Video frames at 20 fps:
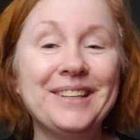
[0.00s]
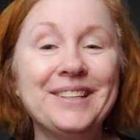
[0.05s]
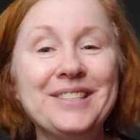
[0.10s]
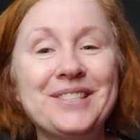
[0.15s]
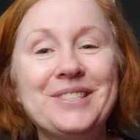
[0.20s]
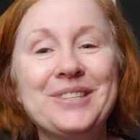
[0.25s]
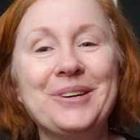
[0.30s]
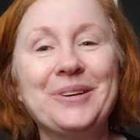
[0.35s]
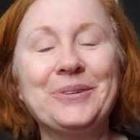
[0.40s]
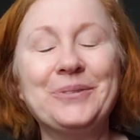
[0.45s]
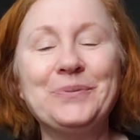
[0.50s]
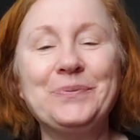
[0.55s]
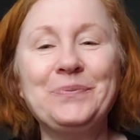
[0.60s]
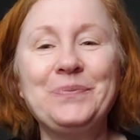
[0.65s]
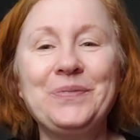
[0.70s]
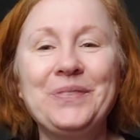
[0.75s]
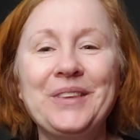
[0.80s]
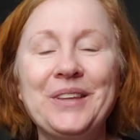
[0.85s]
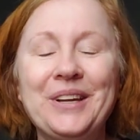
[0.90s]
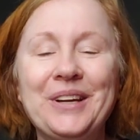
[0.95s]
So,
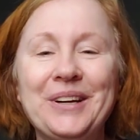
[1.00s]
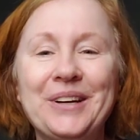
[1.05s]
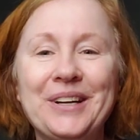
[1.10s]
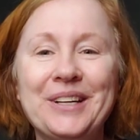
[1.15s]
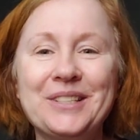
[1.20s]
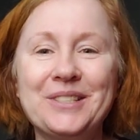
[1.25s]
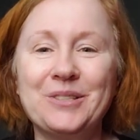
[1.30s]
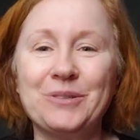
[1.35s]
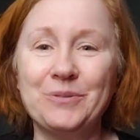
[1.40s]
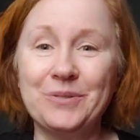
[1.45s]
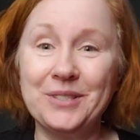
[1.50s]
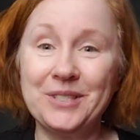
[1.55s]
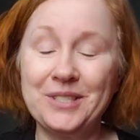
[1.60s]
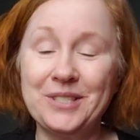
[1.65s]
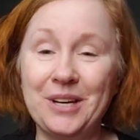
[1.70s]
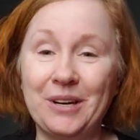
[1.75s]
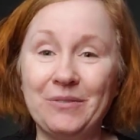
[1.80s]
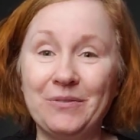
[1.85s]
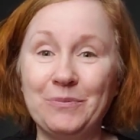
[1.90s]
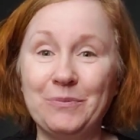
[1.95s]
all right, so we'll
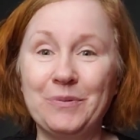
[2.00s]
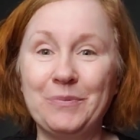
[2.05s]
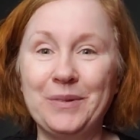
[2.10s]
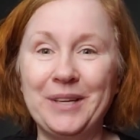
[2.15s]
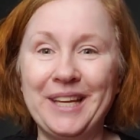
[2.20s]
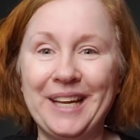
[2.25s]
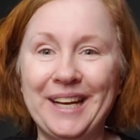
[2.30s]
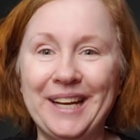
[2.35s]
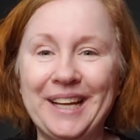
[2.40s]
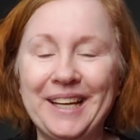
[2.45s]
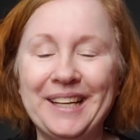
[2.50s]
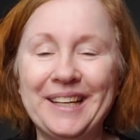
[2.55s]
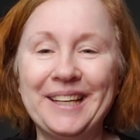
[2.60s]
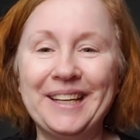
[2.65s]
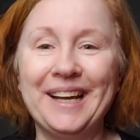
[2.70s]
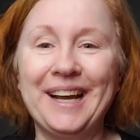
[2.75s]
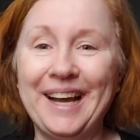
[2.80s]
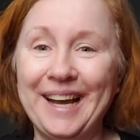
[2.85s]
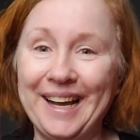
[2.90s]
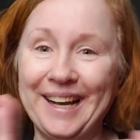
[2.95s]
start from the beginning
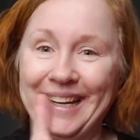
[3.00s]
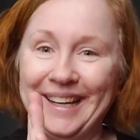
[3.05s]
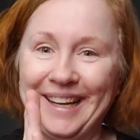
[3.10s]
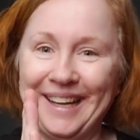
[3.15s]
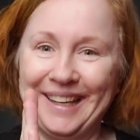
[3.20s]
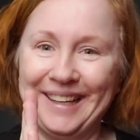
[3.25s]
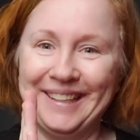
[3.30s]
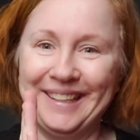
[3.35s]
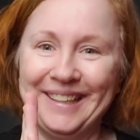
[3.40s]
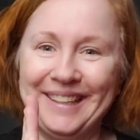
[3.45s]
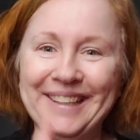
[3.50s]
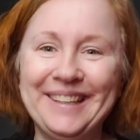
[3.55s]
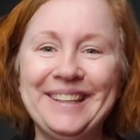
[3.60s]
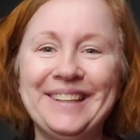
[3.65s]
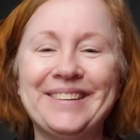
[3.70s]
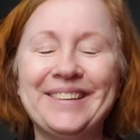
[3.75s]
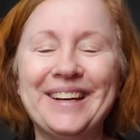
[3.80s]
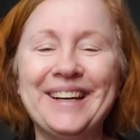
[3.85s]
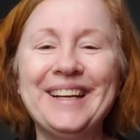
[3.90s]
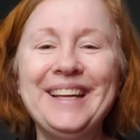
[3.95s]
again.
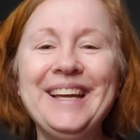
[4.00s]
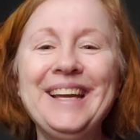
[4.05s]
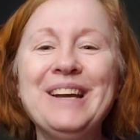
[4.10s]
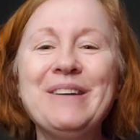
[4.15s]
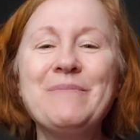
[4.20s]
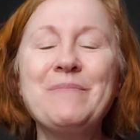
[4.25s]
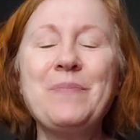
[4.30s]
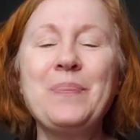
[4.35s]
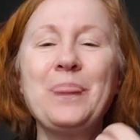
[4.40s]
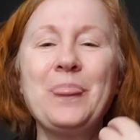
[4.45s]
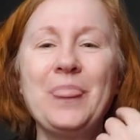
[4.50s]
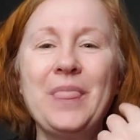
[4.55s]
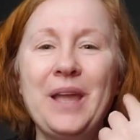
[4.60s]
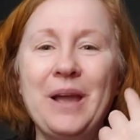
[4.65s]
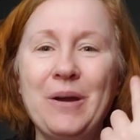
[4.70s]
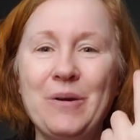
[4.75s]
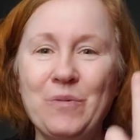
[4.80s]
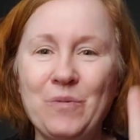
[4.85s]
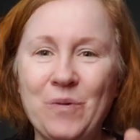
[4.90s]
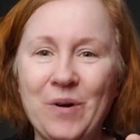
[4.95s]
Ready?
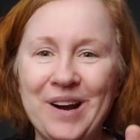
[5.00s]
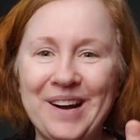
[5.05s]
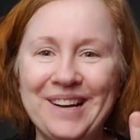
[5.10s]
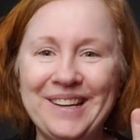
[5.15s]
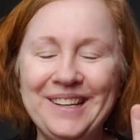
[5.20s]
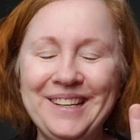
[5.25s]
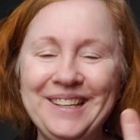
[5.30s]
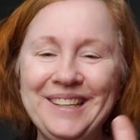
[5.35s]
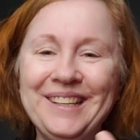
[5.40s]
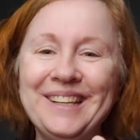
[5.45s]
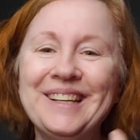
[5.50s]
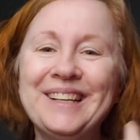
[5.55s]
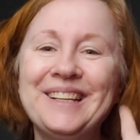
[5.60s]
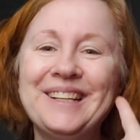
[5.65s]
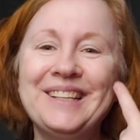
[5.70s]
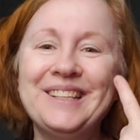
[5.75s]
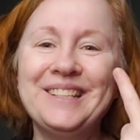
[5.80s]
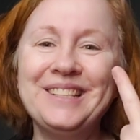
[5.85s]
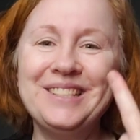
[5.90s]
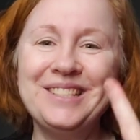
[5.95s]
1,
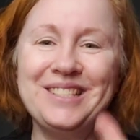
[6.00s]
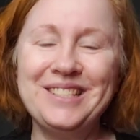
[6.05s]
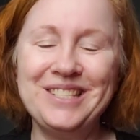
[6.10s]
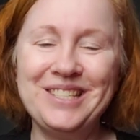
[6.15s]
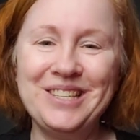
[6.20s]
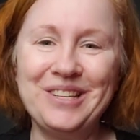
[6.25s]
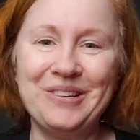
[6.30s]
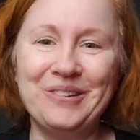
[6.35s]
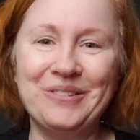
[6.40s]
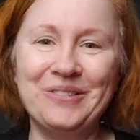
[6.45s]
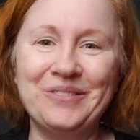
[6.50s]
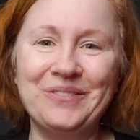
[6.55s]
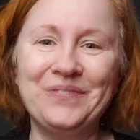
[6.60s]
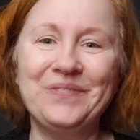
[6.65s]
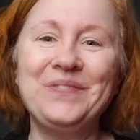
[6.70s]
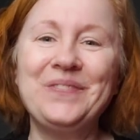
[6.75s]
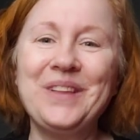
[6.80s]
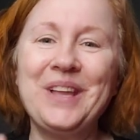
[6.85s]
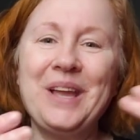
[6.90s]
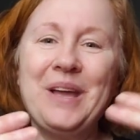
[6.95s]
2,
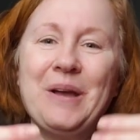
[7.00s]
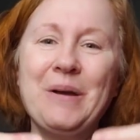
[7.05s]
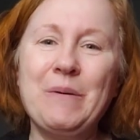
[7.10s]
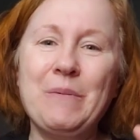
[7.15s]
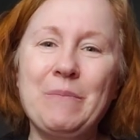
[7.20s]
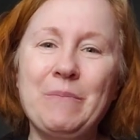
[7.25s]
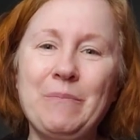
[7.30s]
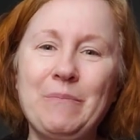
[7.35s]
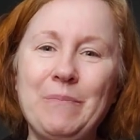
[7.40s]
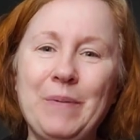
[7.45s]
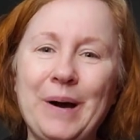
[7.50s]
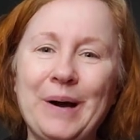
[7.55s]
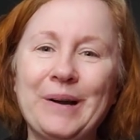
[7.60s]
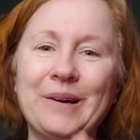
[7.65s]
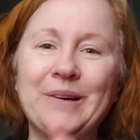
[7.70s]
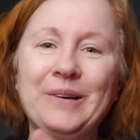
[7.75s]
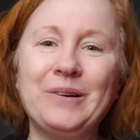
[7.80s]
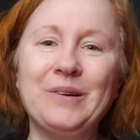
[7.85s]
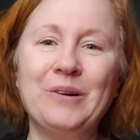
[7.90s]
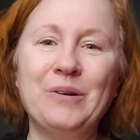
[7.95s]

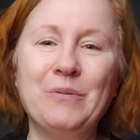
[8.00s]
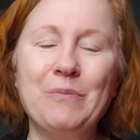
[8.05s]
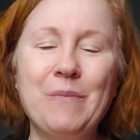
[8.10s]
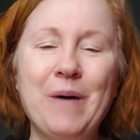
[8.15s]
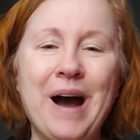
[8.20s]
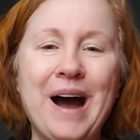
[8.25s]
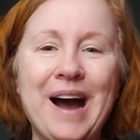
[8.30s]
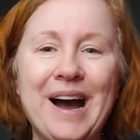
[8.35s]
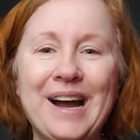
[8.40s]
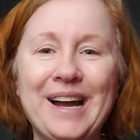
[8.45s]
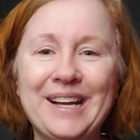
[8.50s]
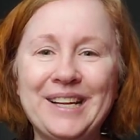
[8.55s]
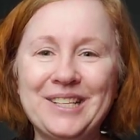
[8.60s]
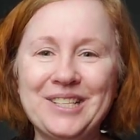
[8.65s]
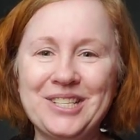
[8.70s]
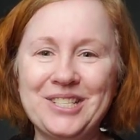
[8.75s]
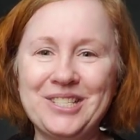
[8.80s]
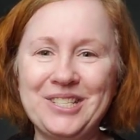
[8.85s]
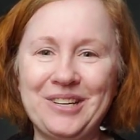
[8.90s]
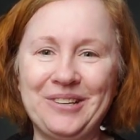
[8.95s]
buckle my
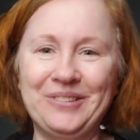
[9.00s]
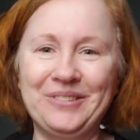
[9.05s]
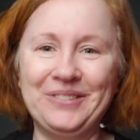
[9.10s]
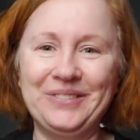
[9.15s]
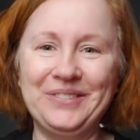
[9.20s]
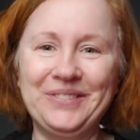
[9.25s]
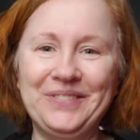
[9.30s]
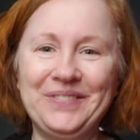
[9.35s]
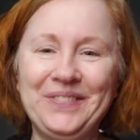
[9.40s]
shoe.